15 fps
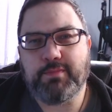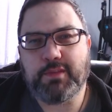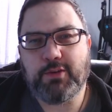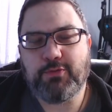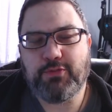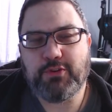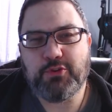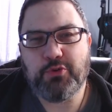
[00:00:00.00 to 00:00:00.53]

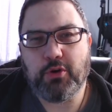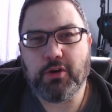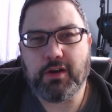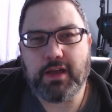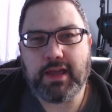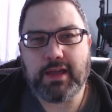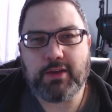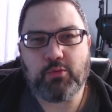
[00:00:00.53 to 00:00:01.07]

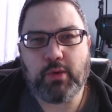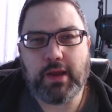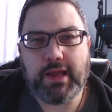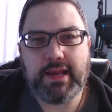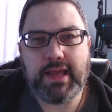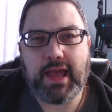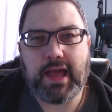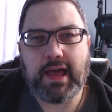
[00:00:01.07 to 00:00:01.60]
Fedora and
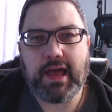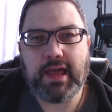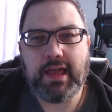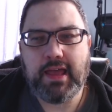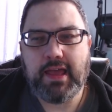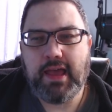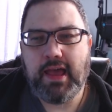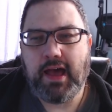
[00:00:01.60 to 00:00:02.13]
Red Hat,
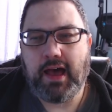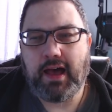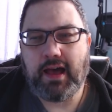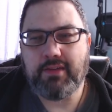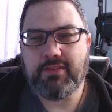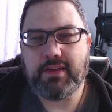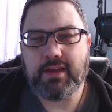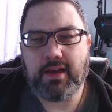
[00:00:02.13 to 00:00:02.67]

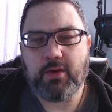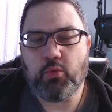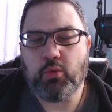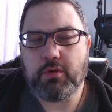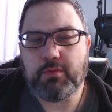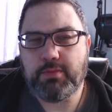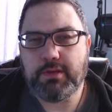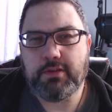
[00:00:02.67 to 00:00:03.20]
I think I
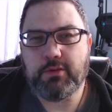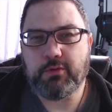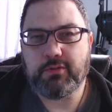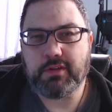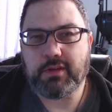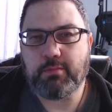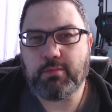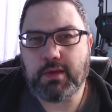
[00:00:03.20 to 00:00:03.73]
would be
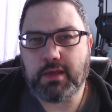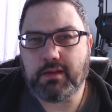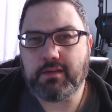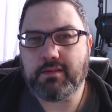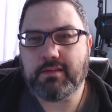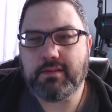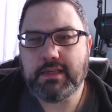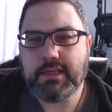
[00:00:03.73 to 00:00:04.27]
using
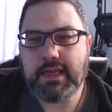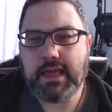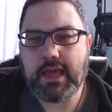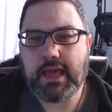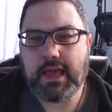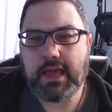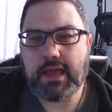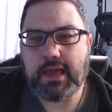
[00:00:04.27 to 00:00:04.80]
Mint.
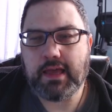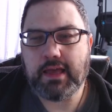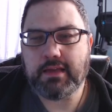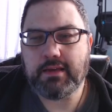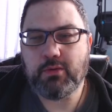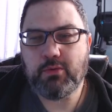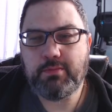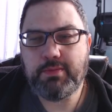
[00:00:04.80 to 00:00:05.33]

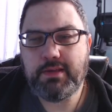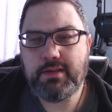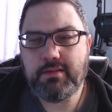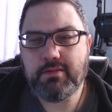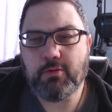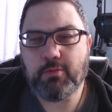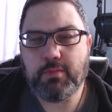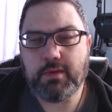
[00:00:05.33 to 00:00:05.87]
And it would be
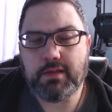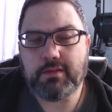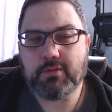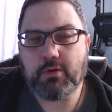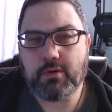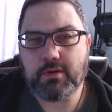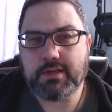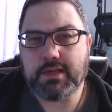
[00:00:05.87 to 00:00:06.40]
either Mint
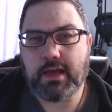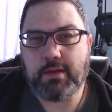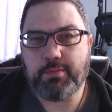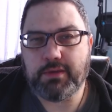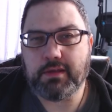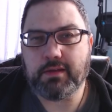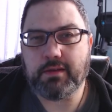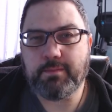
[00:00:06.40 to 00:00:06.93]
or
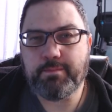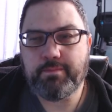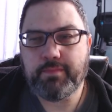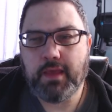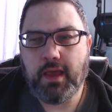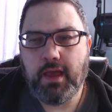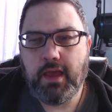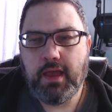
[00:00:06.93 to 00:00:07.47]
Debian.
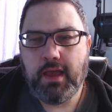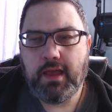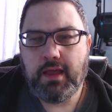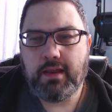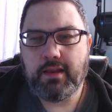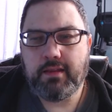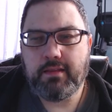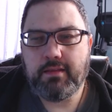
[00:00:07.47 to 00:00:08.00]

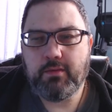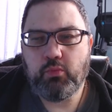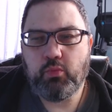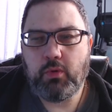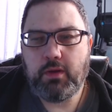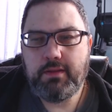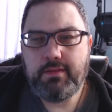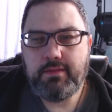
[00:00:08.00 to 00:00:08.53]
The
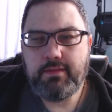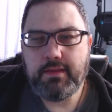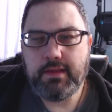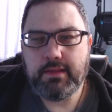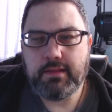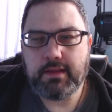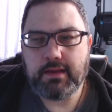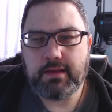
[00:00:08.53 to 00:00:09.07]
one
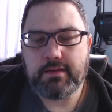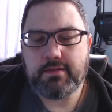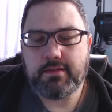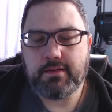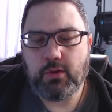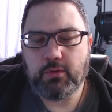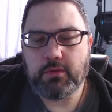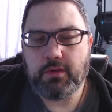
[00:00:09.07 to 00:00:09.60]
thing that I
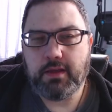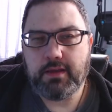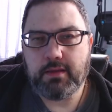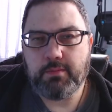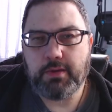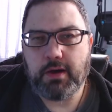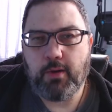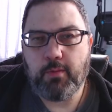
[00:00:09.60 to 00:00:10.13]
don't like
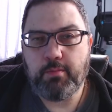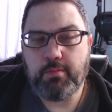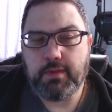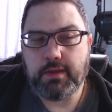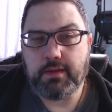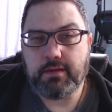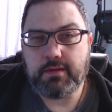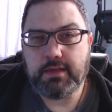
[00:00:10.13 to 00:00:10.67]
about
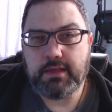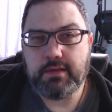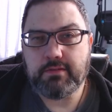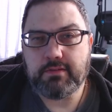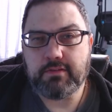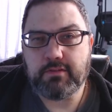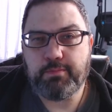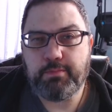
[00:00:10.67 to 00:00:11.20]
Mint
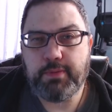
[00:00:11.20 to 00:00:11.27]
is it's a